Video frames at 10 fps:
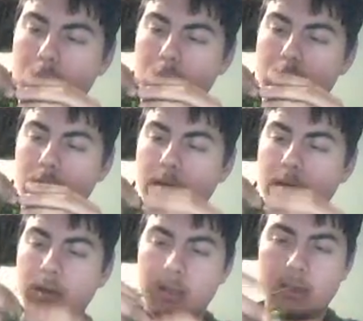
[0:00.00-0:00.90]
I'll get to
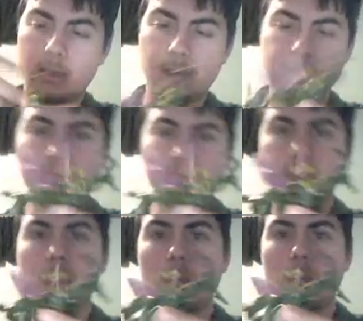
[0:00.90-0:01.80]
that.
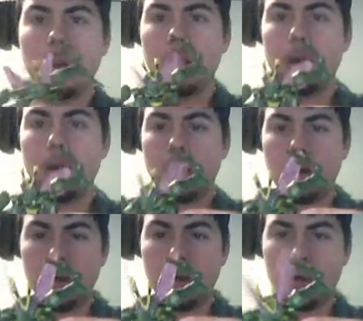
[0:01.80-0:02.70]

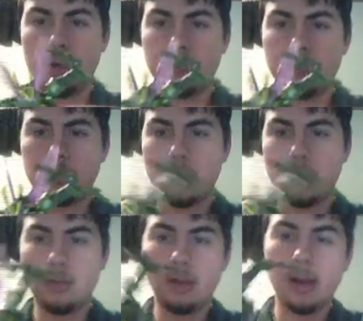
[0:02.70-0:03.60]
So you take
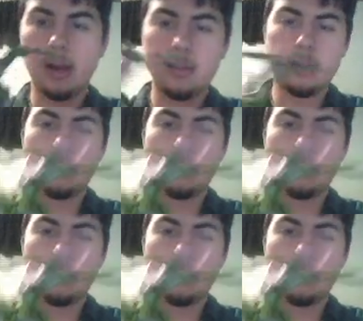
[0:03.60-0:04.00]
that, then you